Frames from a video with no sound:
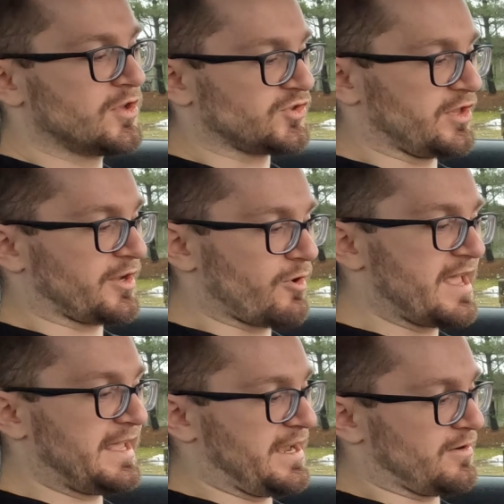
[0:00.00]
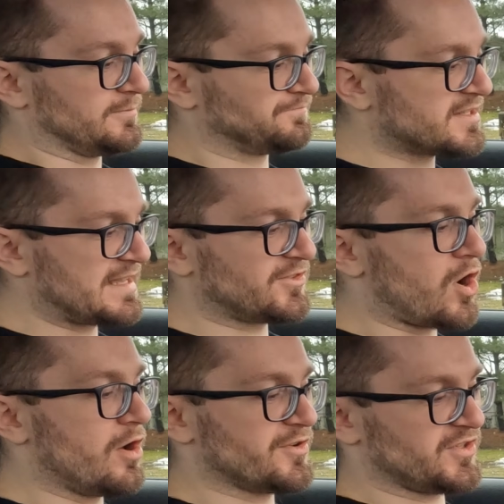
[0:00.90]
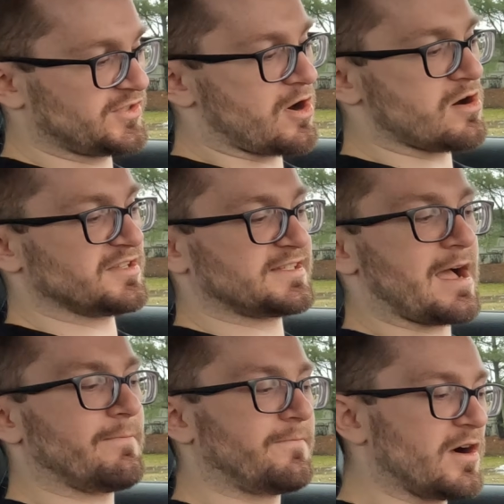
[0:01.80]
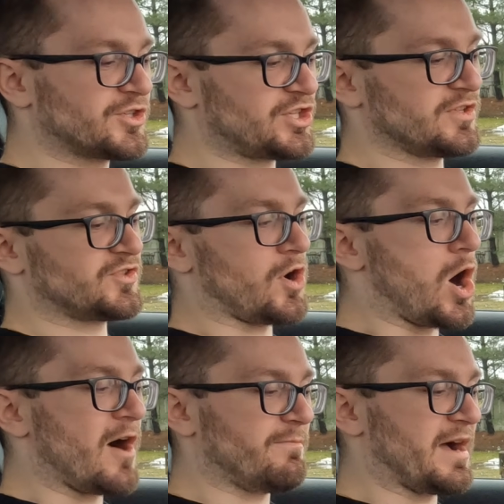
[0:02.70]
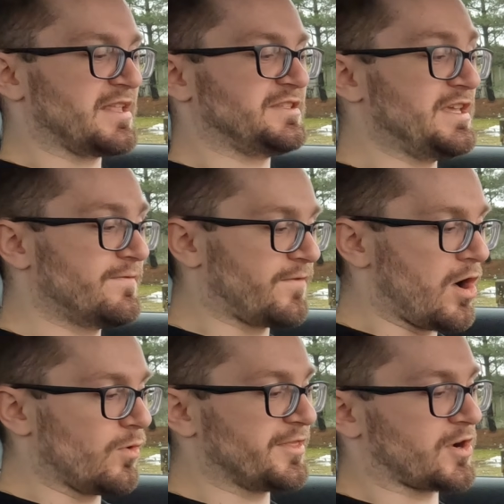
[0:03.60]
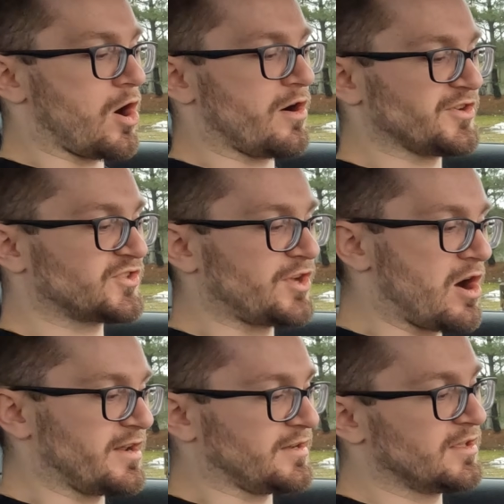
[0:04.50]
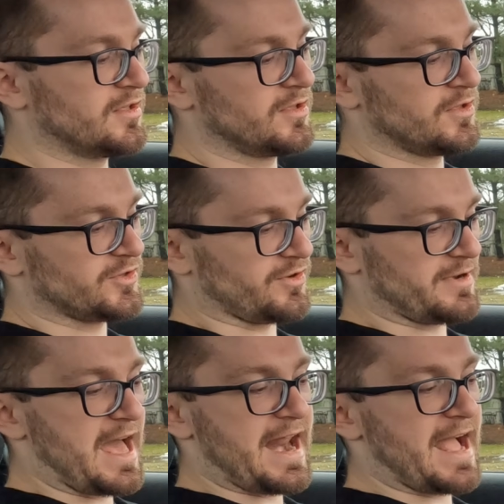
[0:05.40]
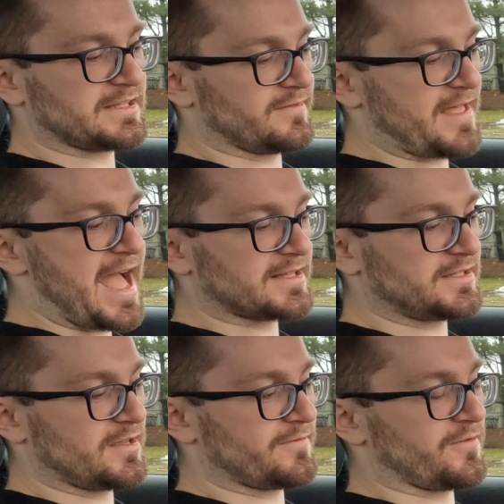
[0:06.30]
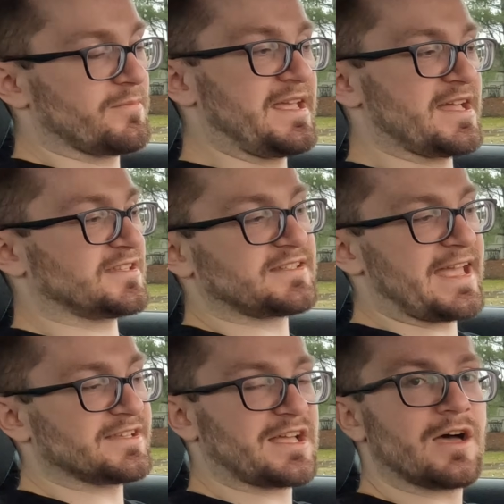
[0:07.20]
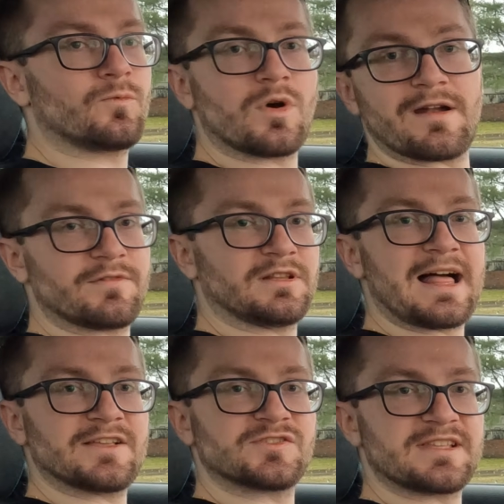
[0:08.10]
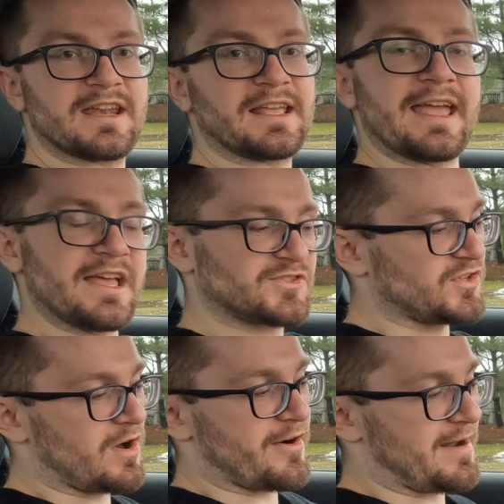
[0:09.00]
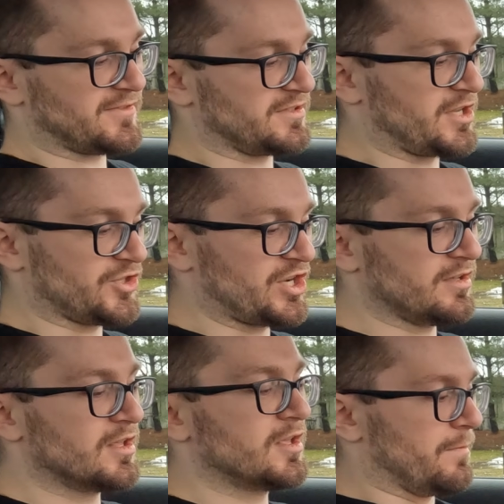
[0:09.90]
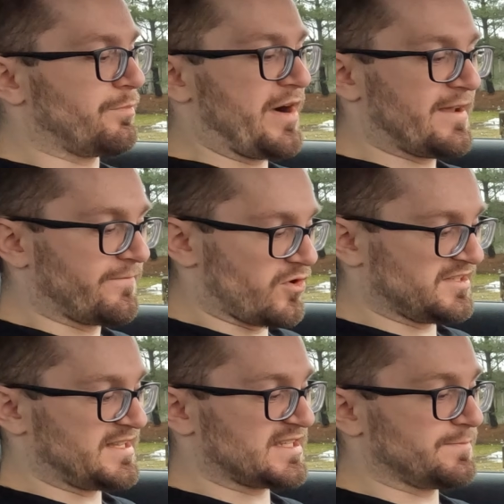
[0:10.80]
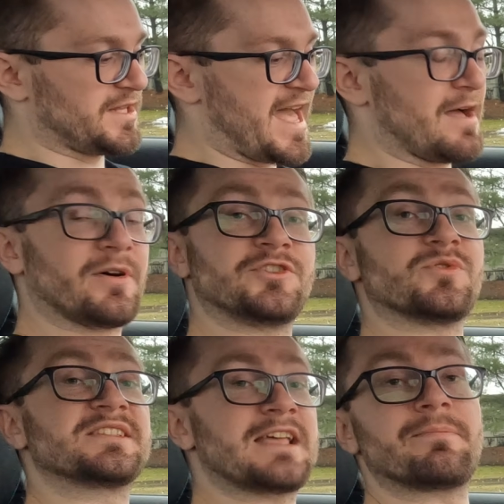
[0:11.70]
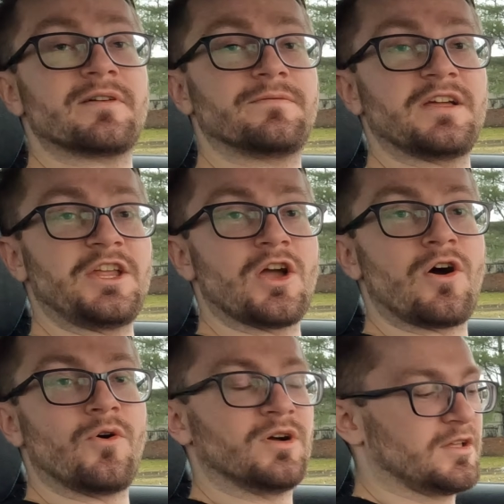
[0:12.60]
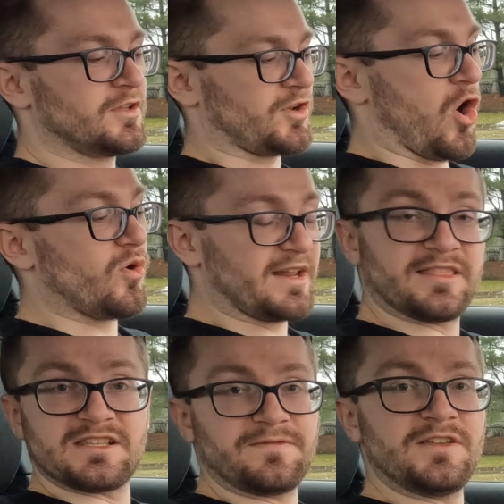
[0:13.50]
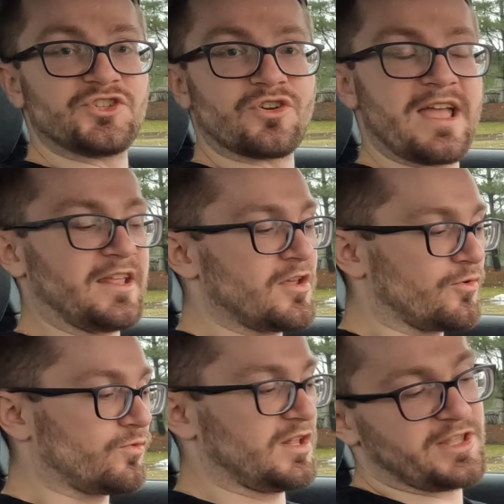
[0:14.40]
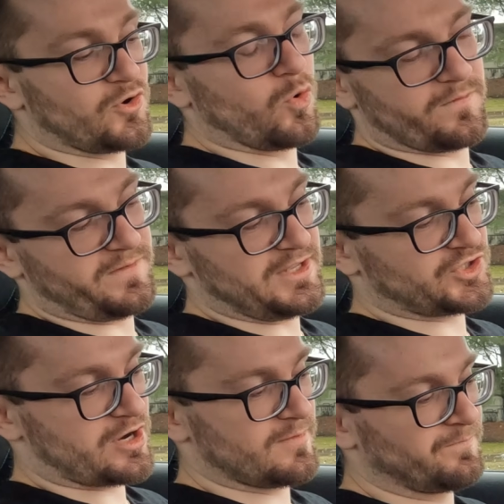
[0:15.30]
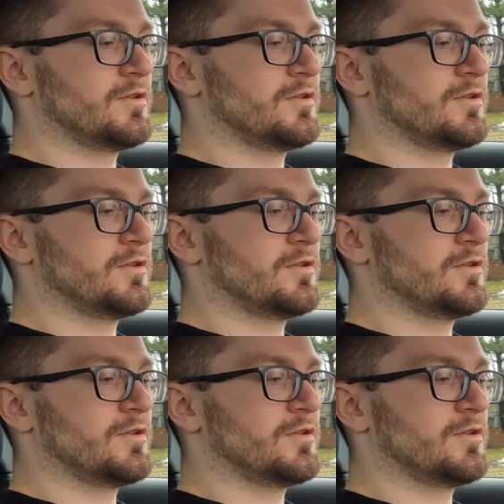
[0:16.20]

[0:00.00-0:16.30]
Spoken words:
So like right here, set the auto start stop function to off by default when the car is started. So not active. For me, it stays on whatever the last setting is, so I don't have to touch it. Brake force display, I'm gonna do a separate video coding this feature in. Really cool feature.